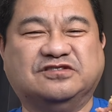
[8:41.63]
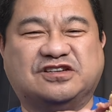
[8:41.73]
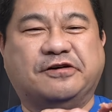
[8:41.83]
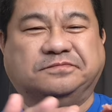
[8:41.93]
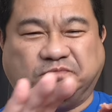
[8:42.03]

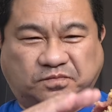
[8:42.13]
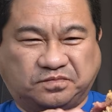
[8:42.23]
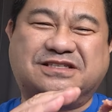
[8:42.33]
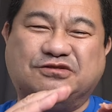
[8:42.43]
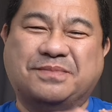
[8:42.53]
So
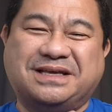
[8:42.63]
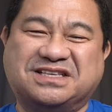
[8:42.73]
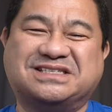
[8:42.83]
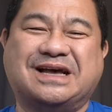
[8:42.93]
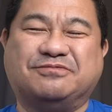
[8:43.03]
to
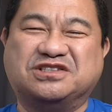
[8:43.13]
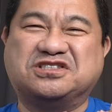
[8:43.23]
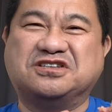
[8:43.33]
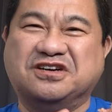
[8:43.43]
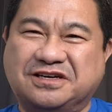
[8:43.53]
make the
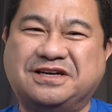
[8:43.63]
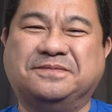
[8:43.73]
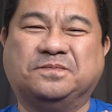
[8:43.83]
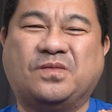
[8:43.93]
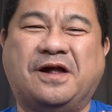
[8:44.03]
sandwich
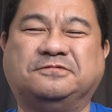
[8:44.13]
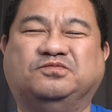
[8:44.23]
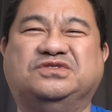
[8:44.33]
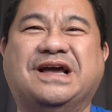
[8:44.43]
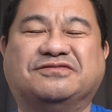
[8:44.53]
good,
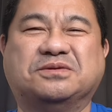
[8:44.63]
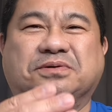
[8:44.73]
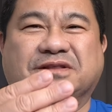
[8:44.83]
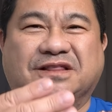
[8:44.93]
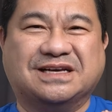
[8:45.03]
you have to
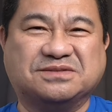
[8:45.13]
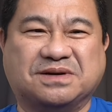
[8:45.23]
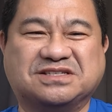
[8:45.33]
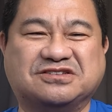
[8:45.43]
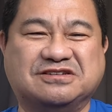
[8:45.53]
put less
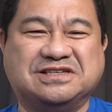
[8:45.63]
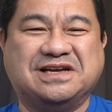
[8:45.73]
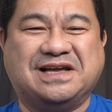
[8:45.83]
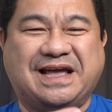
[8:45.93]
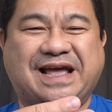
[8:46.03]

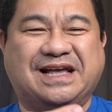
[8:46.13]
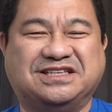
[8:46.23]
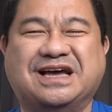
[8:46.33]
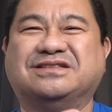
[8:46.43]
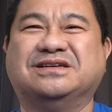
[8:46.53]
mustard
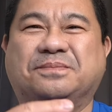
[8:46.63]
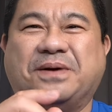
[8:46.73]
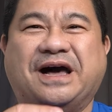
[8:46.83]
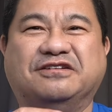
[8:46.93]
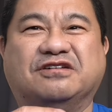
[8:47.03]
and you have to
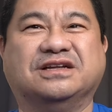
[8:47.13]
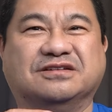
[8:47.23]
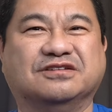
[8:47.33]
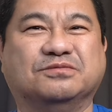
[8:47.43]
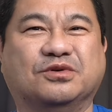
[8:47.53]
pile on
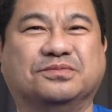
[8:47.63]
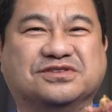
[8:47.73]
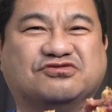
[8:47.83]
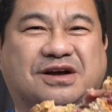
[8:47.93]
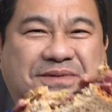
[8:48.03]
a little more
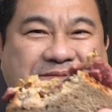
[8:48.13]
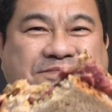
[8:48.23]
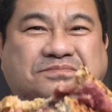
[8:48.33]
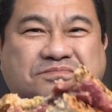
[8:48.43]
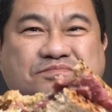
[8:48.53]
pastrami.
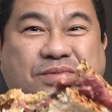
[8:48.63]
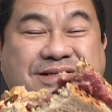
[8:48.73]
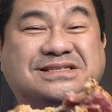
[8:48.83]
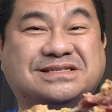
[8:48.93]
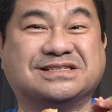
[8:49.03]

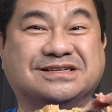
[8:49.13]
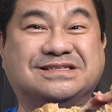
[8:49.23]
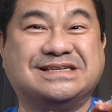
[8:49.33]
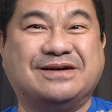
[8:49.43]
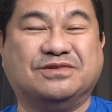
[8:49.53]
But this is a
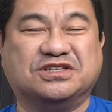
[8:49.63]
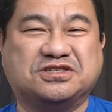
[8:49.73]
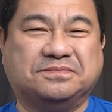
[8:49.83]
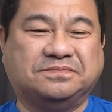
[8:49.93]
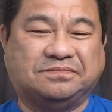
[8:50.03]
good
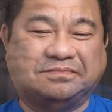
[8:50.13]
sandwich.